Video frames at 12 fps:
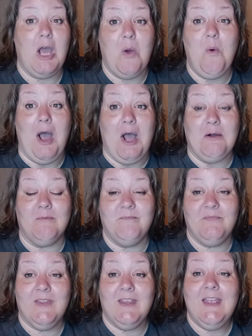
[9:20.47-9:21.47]
a while.
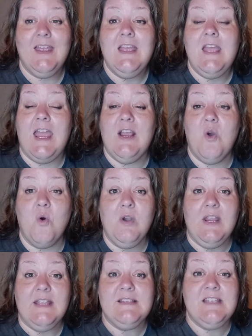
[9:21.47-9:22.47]
And
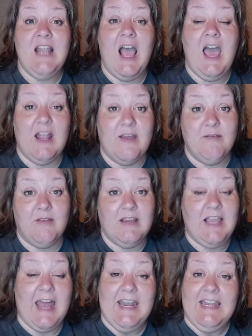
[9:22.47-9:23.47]
Corning is not a,
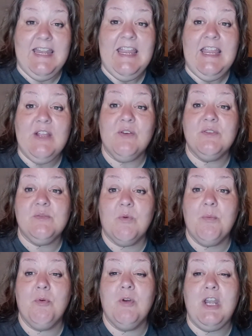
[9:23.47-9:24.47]
got any hills.
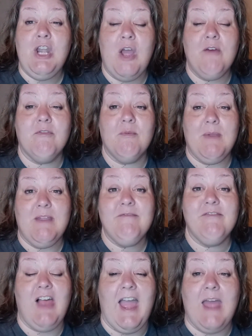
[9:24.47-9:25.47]
We're pretty known for
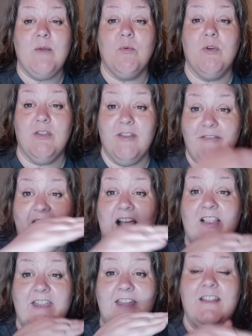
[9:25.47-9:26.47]
being flat. We're the
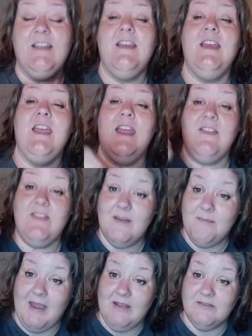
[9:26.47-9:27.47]
valley, and
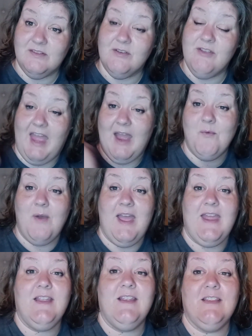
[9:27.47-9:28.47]
the mountains are that
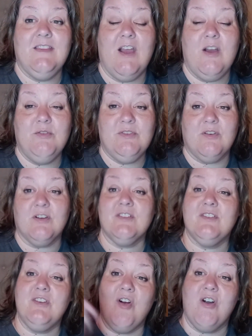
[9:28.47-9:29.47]
way. Those are
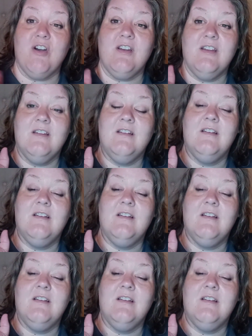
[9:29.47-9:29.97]
start